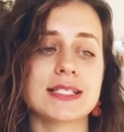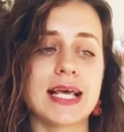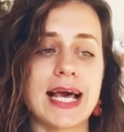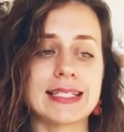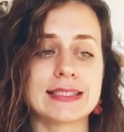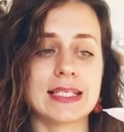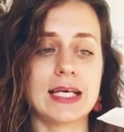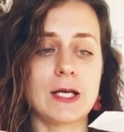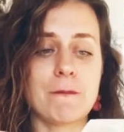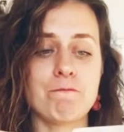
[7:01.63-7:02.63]
that
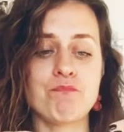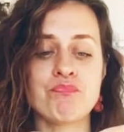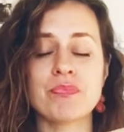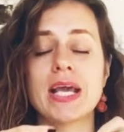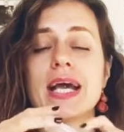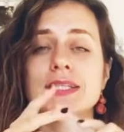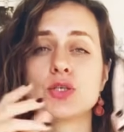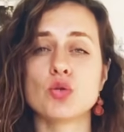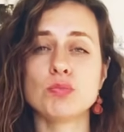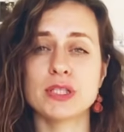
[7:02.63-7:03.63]
at the
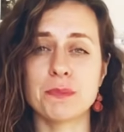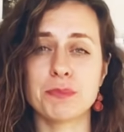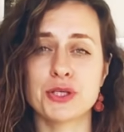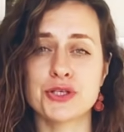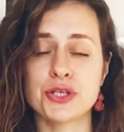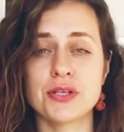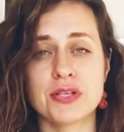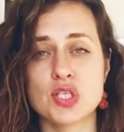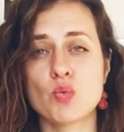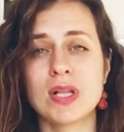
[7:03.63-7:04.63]
room temperature
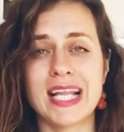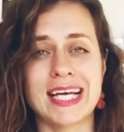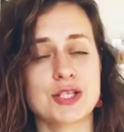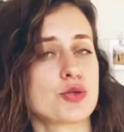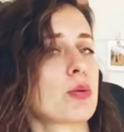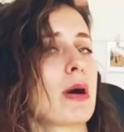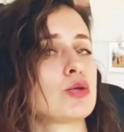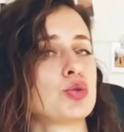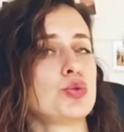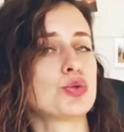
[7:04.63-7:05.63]
this will last you
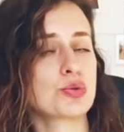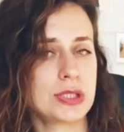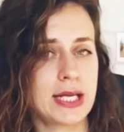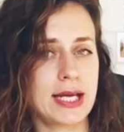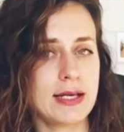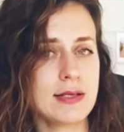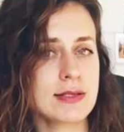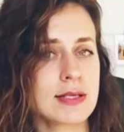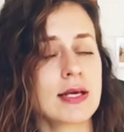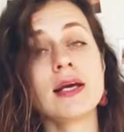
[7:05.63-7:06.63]
about 2-3
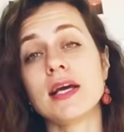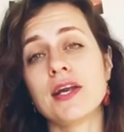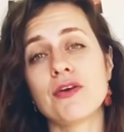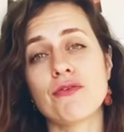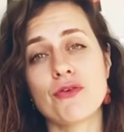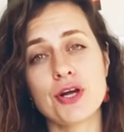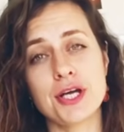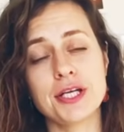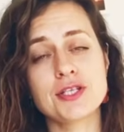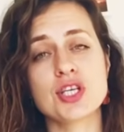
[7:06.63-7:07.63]
days. In the
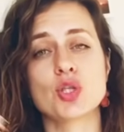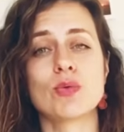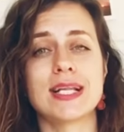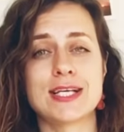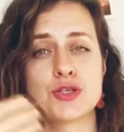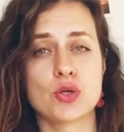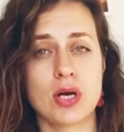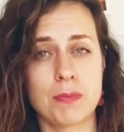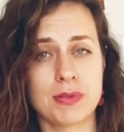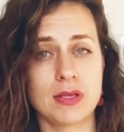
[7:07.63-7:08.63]
fridge it will last you
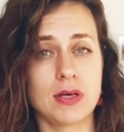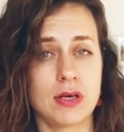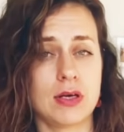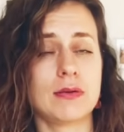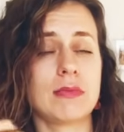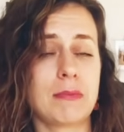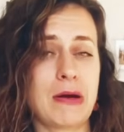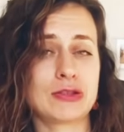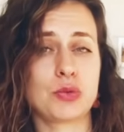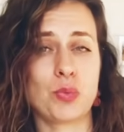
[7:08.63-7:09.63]
up
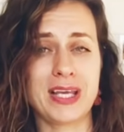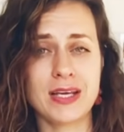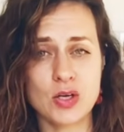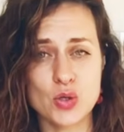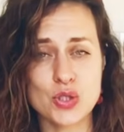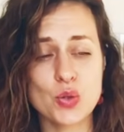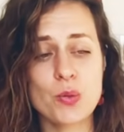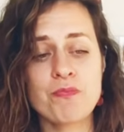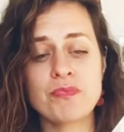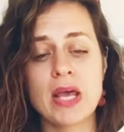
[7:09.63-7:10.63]
about a week or
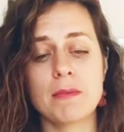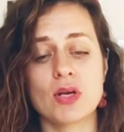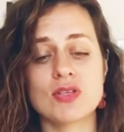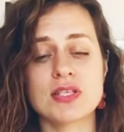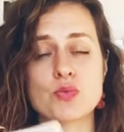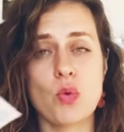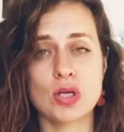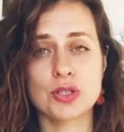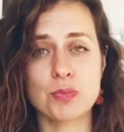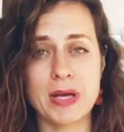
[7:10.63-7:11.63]
so, because it's
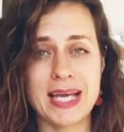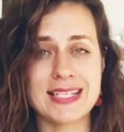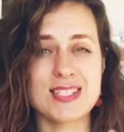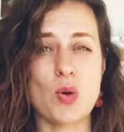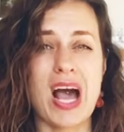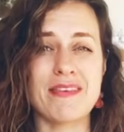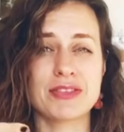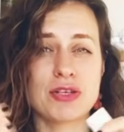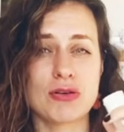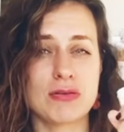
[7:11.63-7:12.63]
water-based. So
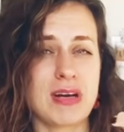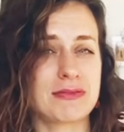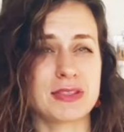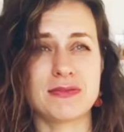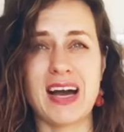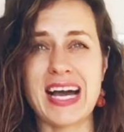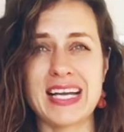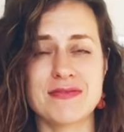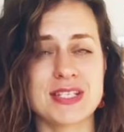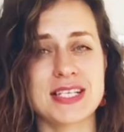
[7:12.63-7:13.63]
after
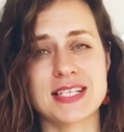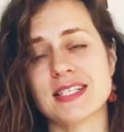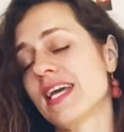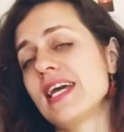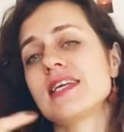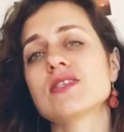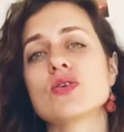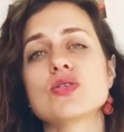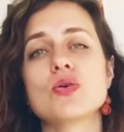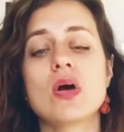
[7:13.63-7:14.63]
5-6 days or
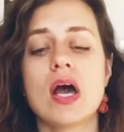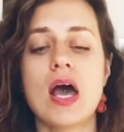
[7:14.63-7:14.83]
so,